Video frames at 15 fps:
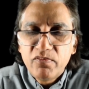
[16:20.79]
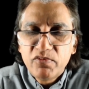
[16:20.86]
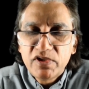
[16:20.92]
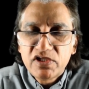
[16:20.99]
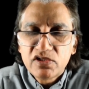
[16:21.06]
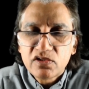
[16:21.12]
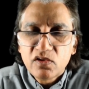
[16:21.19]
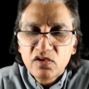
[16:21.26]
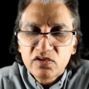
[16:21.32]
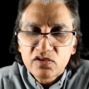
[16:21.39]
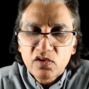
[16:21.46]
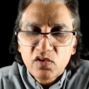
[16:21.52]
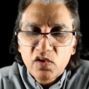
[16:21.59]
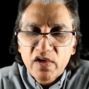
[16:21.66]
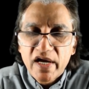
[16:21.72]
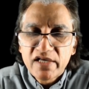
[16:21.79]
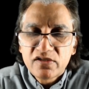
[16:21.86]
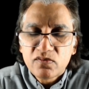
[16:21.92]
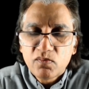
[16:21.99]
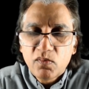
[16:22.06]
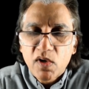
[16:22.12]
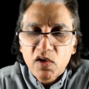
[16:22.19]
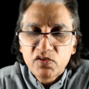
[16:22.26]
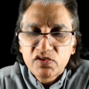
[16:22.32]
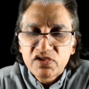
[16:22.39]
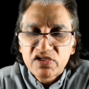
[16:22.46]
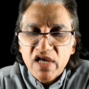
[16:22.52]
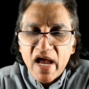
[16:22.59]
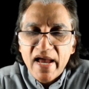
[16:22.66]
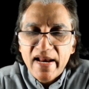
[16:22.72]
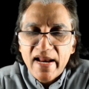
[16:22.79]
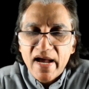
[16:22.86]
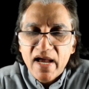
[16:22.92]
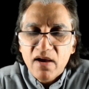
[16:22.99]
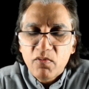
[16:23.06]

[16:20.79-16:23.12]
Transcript: which is also known as Mount Sinai,